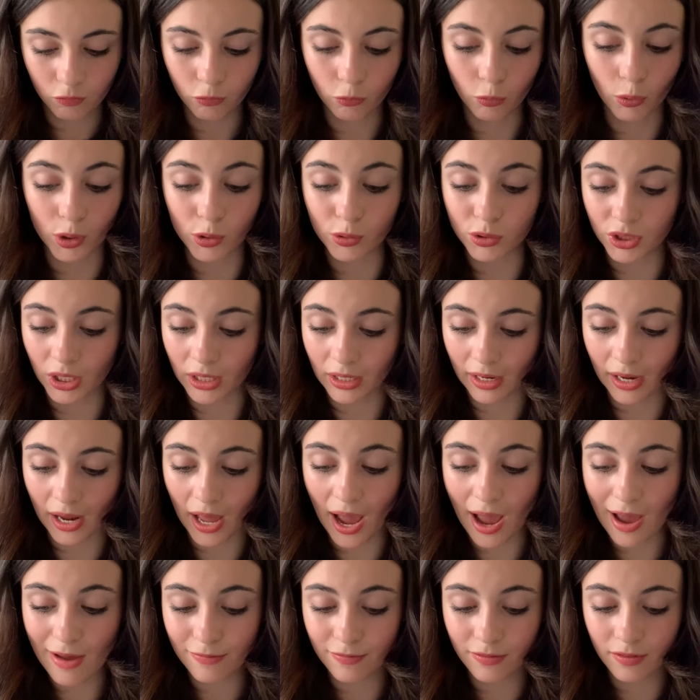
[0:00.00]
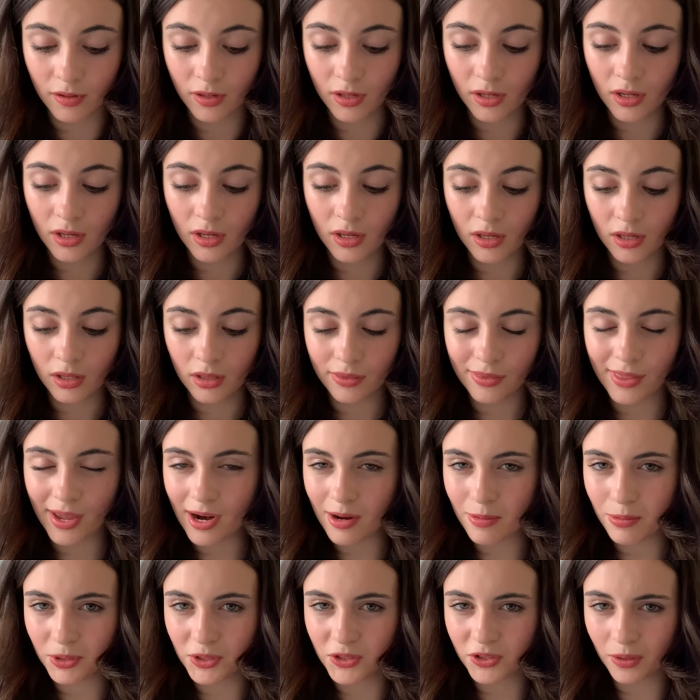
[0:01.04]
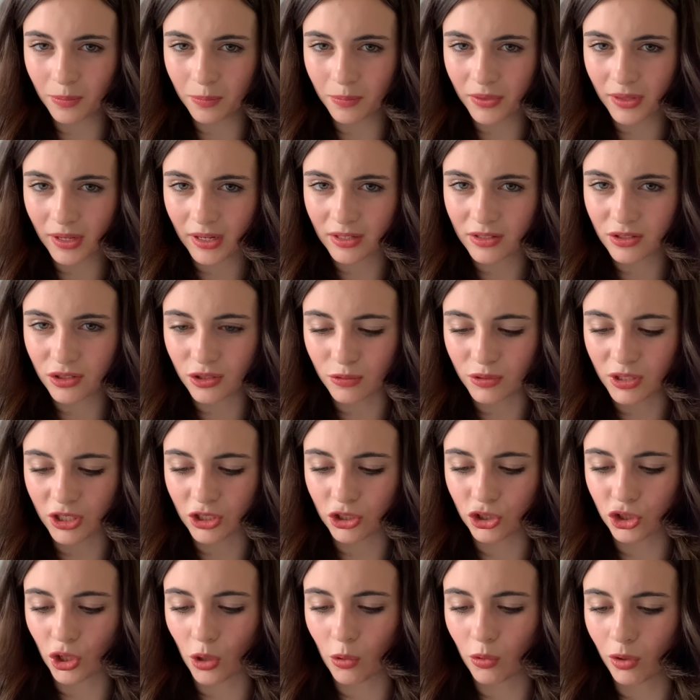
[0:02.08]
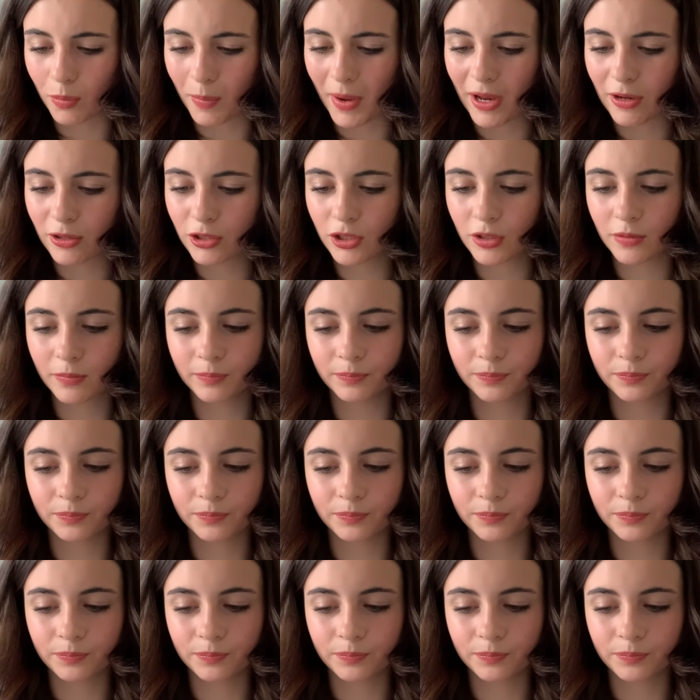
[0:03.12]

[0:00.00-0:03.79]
Root didn't laugh. There were some things you didn't joke about.